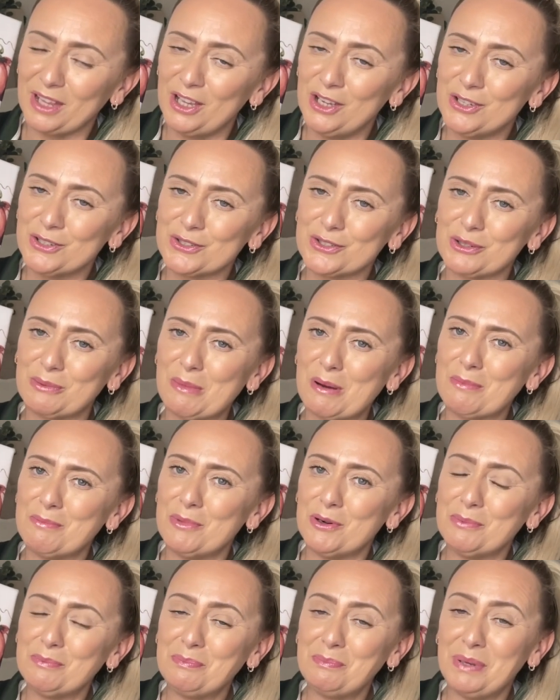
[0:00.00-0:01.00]
So my
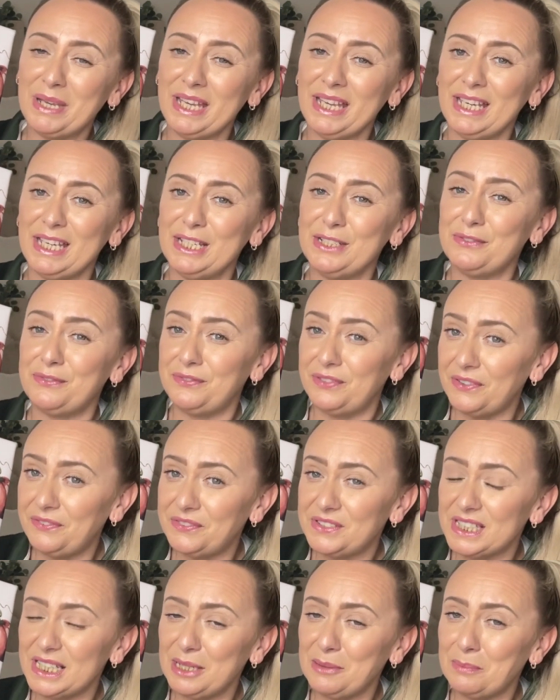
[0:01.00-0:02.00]
mum paid
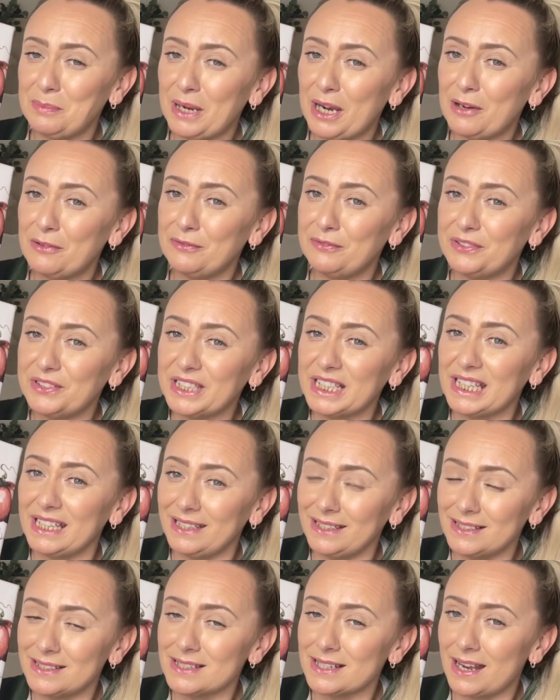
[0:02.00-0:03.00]
£15 for the
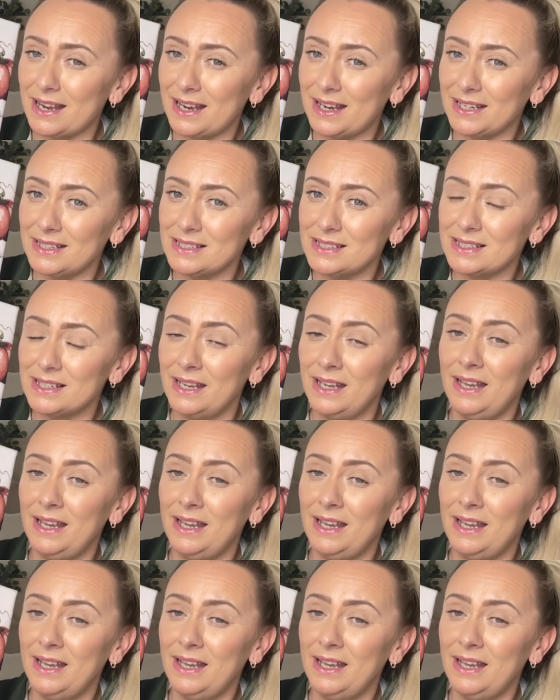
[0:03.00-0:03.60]
king size,